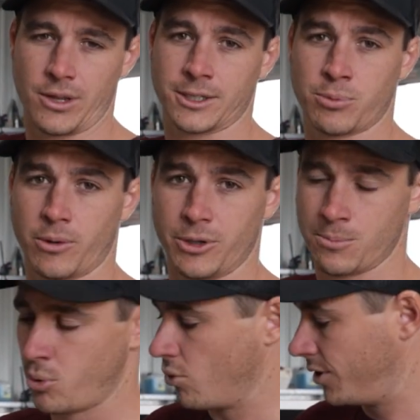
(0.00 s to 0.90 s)
That's probably
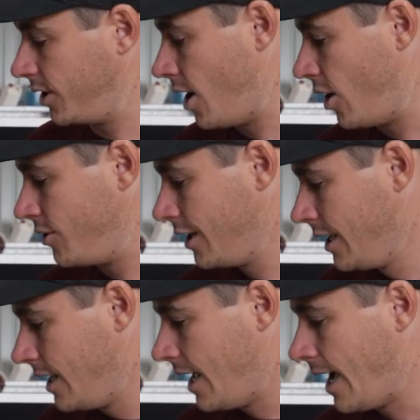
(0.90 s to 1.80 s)
important to note.
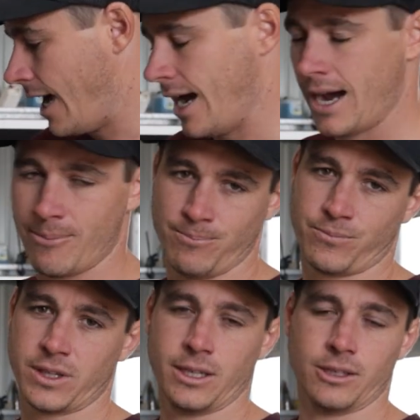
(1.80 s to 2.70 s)

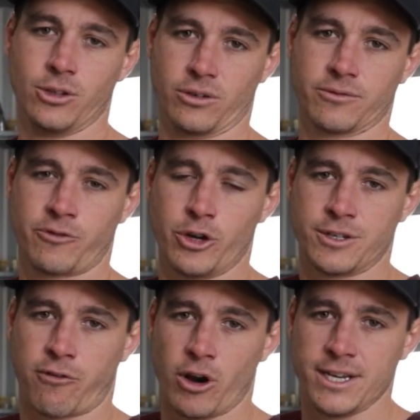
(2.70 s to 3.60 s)
Look,
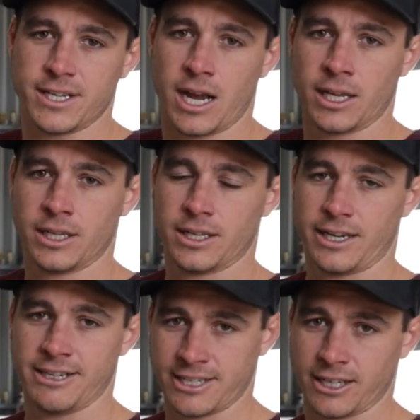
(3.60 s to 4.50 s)
fridge freezer,
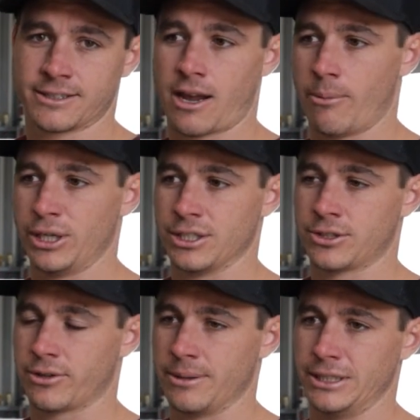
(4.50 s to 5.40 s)
it does come in
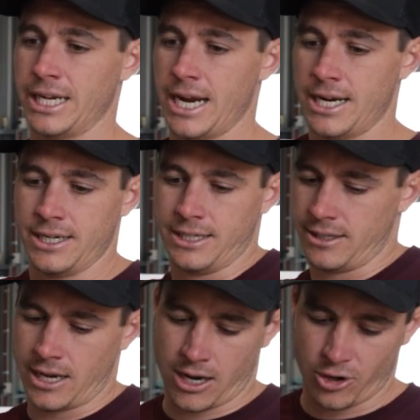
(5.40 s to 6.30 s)
extremely handy
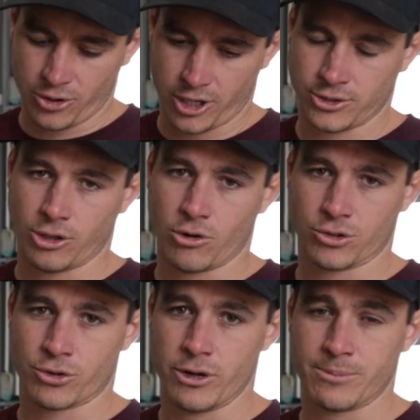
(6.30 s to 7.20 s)
on those
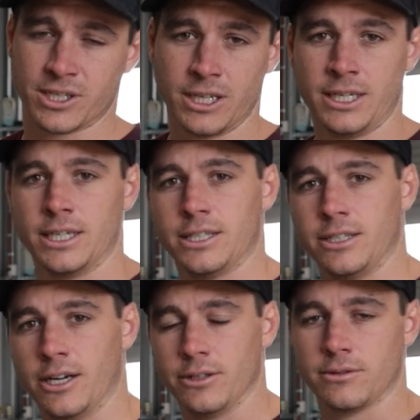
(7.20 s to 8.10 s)
long trips.
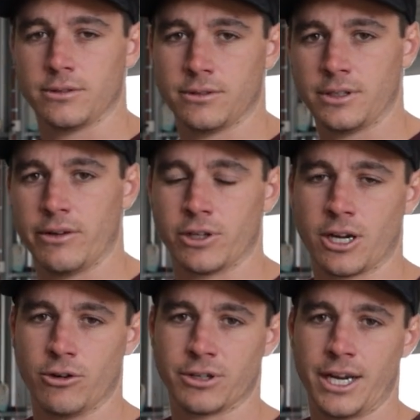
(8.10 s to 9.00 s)
You know, you have a
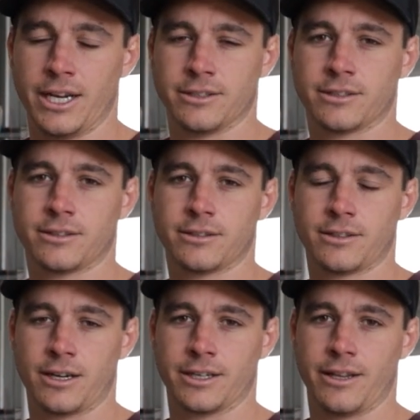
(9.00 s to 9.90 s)
cold can
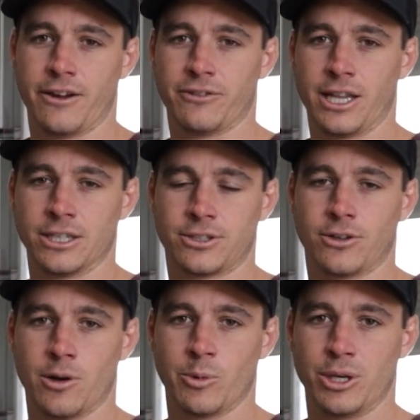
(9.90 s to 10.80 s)
stuck in there for
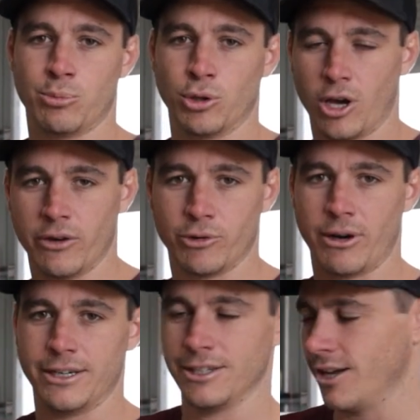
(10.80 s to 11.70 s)
lunchtime when you pull over,
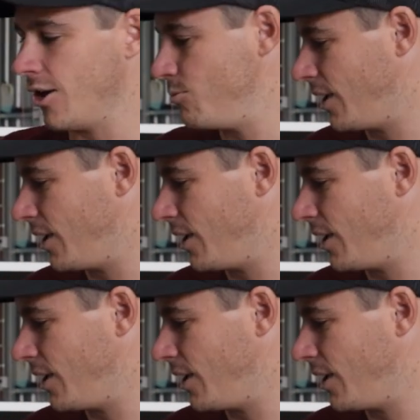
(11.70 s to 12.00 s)
ready to go.